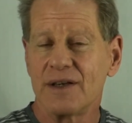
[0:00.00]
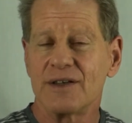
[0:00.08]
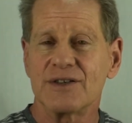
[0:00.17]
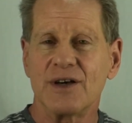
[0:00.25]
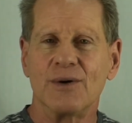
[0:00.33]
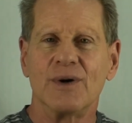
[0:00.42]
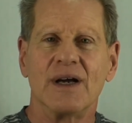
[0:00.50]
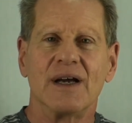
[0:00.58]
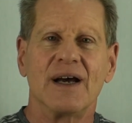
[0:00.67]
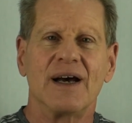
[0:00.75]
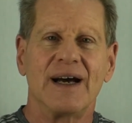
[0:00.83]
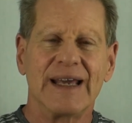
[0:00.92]
So,
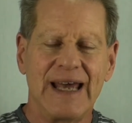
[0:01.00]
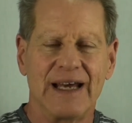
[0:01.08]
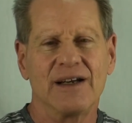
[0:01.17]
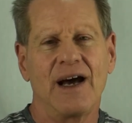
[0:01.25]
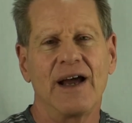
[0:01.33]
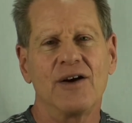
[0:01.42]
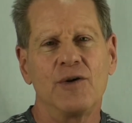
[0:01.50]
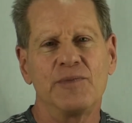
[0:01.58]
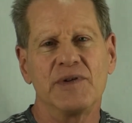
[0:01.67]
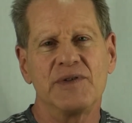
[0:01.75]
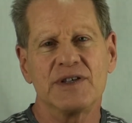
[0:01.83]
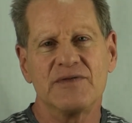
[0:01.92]
again, I hope
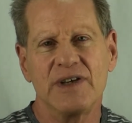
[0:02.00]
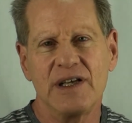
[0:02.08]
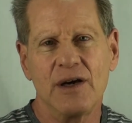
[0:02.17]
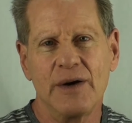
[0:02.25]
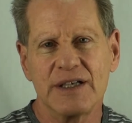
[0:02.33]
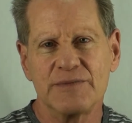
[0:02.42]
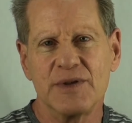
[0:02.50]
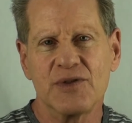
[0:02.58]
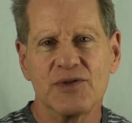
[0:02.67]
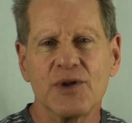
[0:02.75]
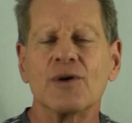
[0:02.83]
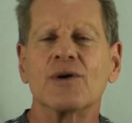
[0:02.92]
that this video has been
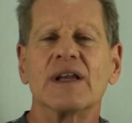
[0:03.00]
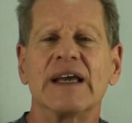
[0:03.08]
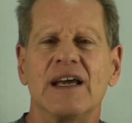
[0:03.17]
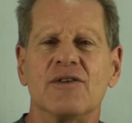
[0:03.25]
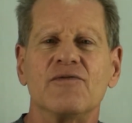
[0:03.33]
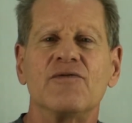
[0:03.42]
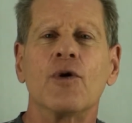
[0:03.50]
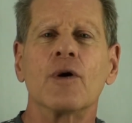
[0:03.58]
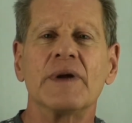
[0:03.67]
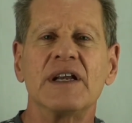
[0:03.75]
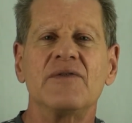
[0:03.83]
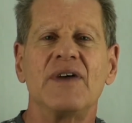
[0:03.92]
thoroughly
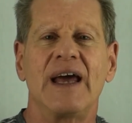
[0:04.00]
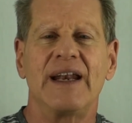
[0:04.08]
informative